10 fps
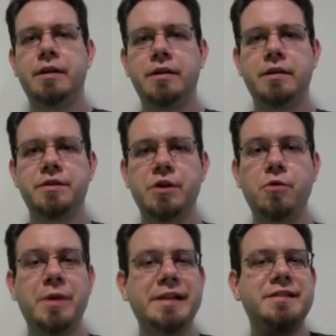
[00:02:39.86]

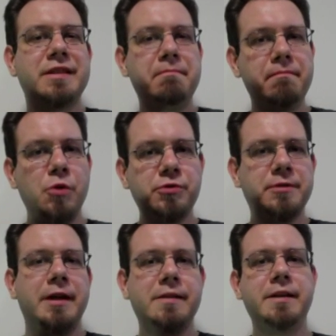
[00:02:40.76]
So it's the most
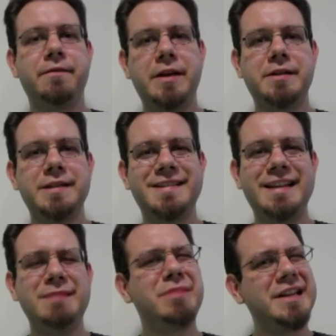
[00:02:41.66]
likely event to
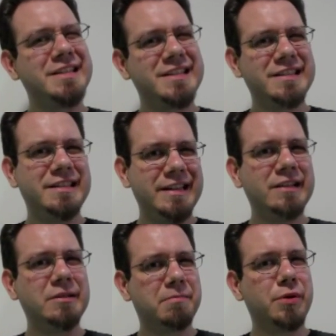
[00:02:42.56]
see, but it's
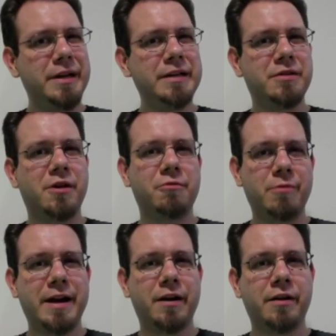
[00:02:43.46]
still pretty darn
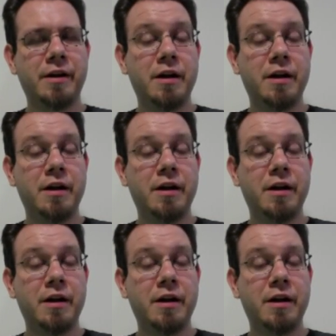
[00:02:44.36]
rare.